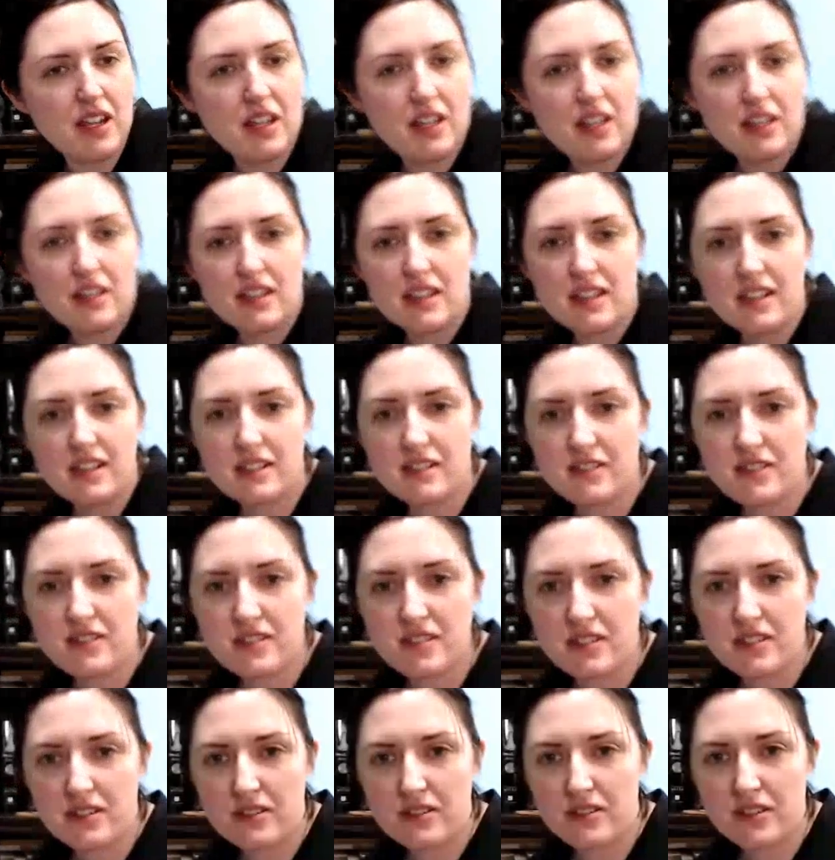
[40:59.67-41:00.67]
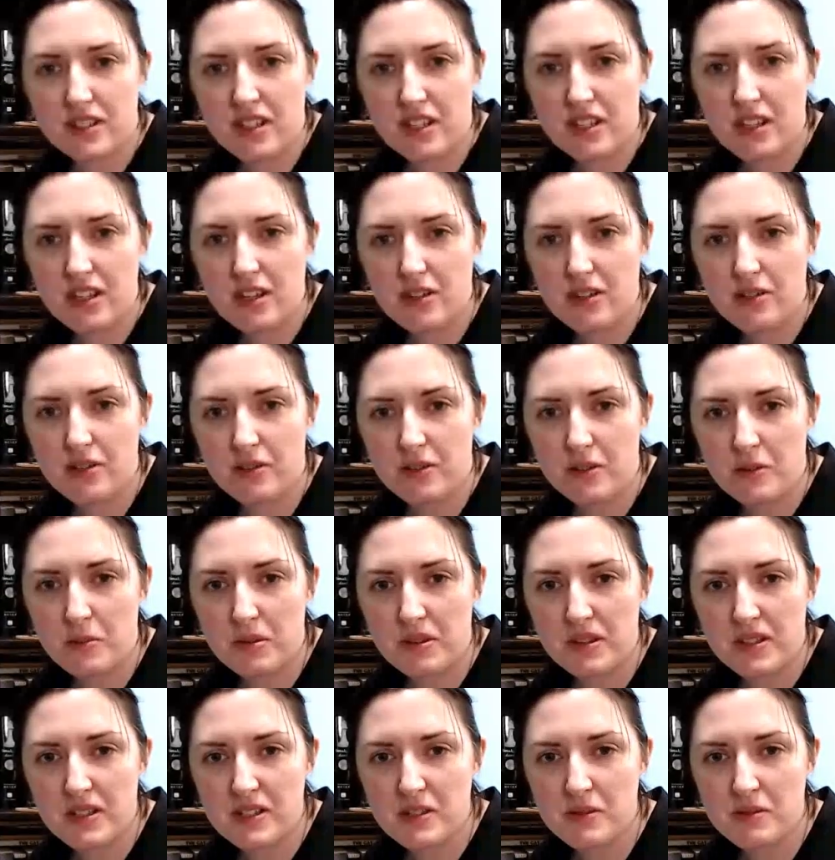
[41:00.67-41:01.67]
These are still cute, but
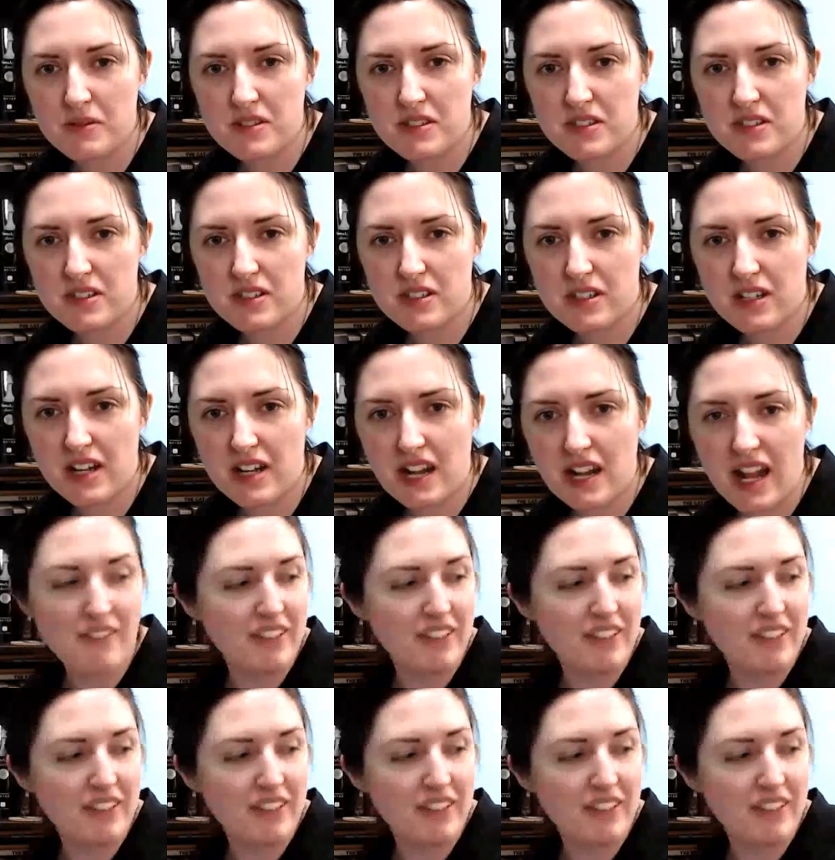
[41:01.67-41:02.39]
this one's just going to have a